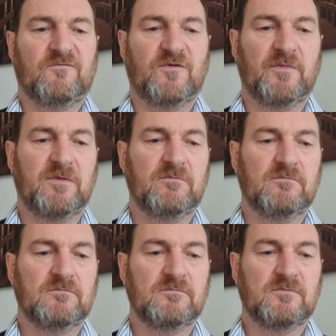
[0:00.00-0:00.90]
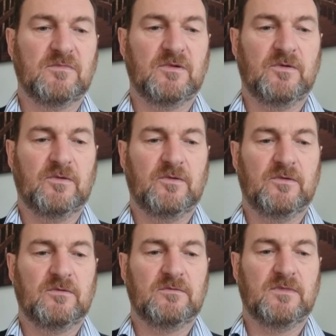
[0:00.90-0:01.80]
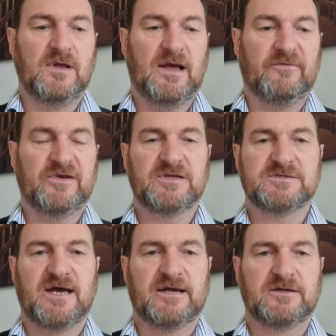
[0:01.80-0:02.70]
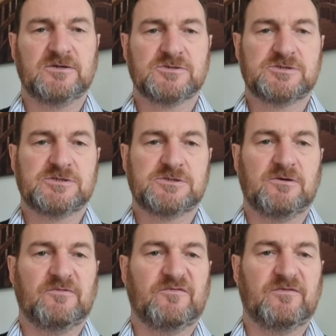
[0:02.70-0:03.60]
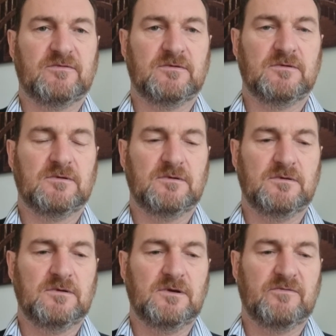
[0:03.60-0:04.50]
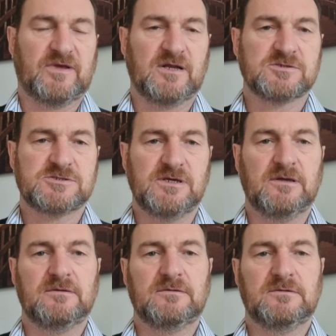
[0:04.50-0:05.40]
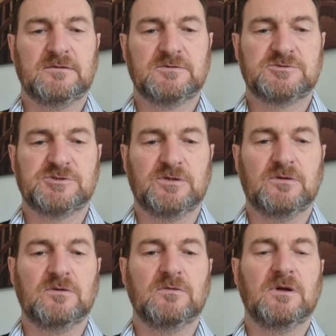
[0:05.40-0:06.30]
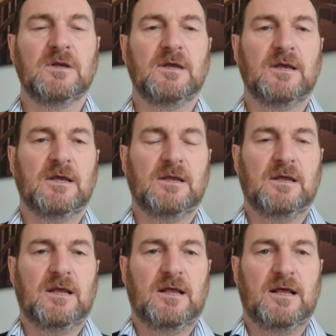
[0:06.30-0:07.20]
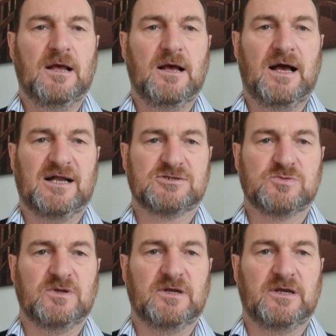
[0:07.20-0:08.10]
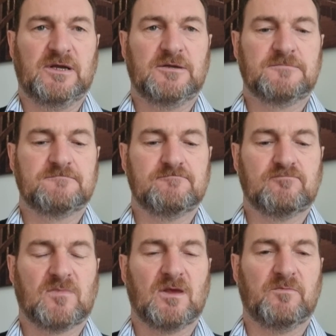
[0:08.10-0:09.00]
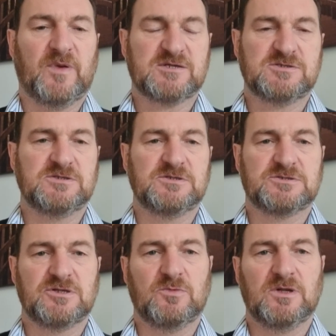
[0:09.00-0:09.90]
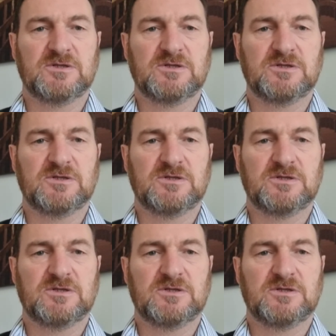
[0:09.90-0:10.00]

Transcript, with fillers: from him having a diagnosis of cancer to actually passing into the